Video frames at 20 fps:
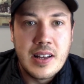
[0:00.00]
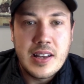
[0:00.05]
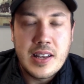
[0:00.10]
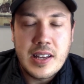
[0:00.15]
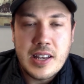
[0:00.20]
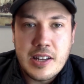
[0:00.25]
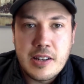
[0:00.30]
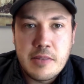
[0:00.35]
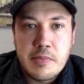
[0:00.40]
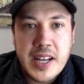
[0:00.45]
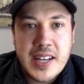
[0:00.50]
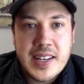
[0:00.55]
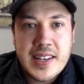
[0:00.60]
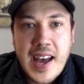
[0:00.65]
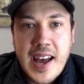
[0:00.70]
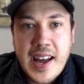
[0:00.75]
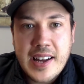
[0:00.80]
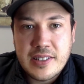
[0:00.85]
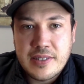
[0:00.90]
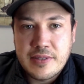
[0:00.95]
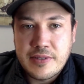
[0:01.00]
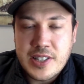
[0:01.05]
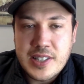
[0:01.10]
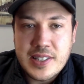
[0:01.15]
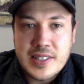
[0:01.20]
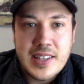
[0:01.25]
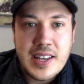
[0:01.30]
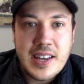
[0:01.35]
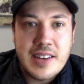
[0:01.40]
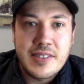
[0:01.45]
in my tax-free
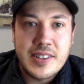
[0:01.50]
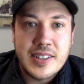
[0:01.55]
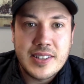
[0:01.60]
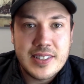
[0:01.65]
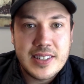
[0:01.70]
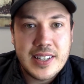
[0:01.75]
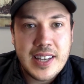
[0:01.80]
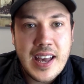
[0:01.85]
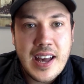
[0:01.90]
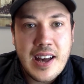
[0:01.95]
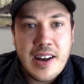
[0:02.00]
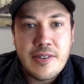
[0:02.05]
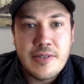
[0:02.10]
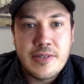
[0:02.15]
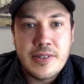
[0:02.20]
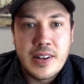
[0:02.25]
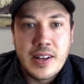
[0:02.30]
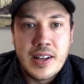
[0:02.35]
savings account.